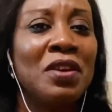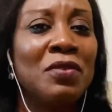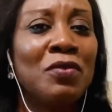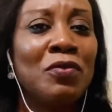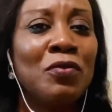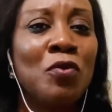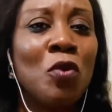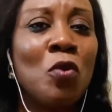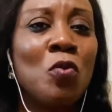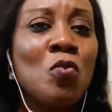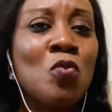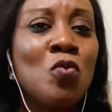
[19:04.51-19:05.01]

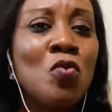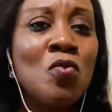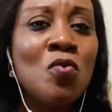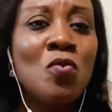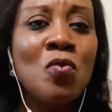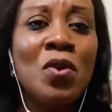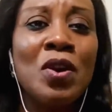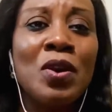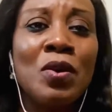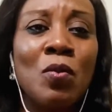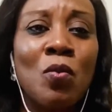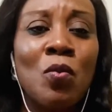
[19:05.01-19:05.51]
for who
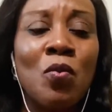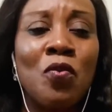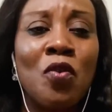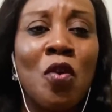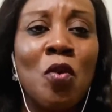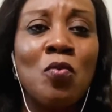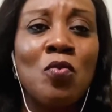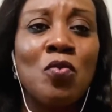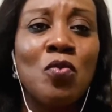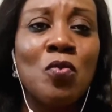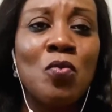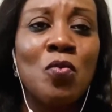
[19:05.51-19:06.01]

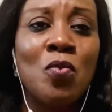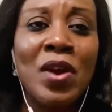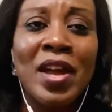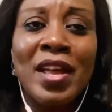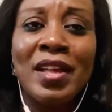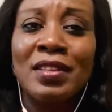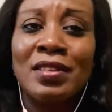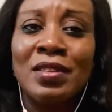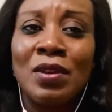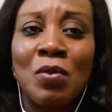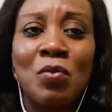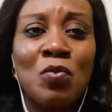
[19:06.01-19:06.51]

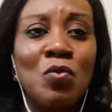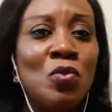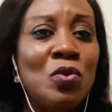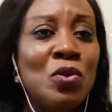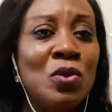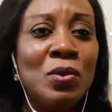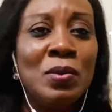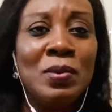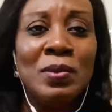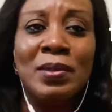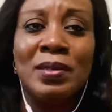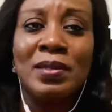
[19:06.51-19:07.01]
wins or who
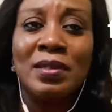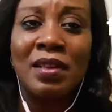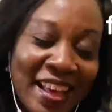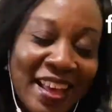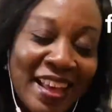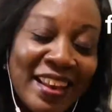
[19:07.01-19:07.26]
loses.